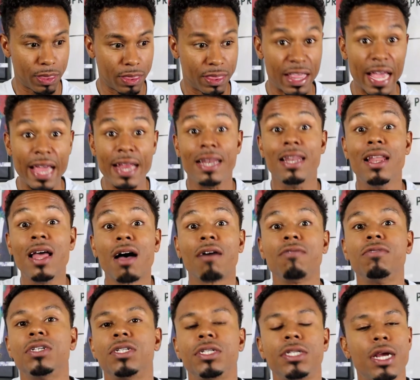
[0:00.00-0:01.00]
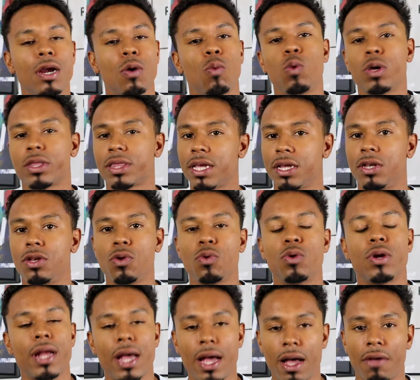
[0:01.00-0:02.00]
they love to share what they do
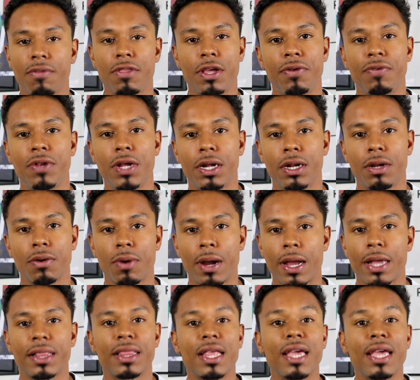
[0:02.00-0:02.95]
and how they've done it, right?